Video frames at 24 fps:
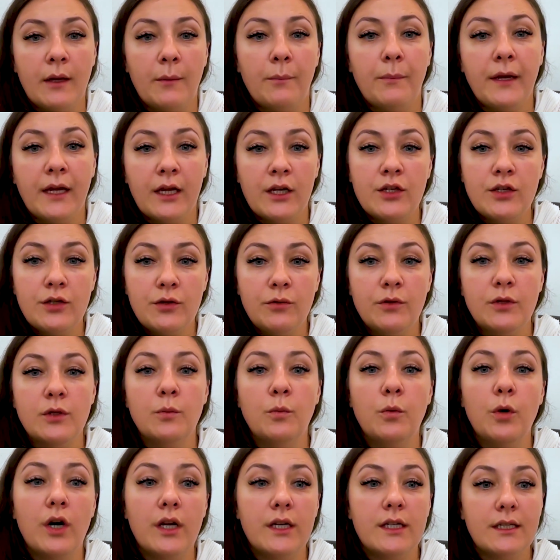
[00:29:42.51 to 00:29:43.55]
pick and choose
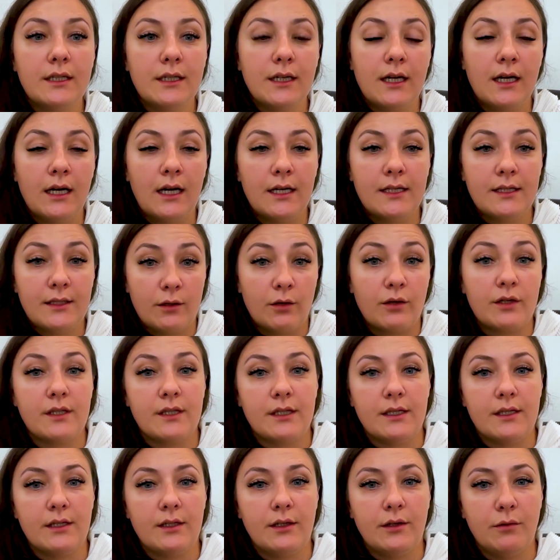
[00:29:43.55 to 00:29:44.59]
what
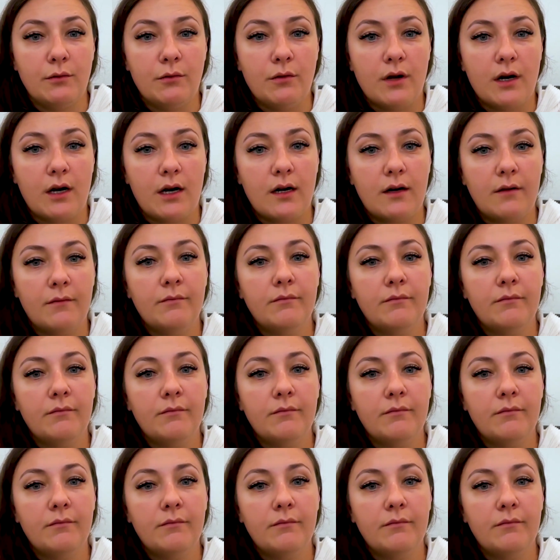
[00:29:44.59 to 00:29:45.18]
sources you are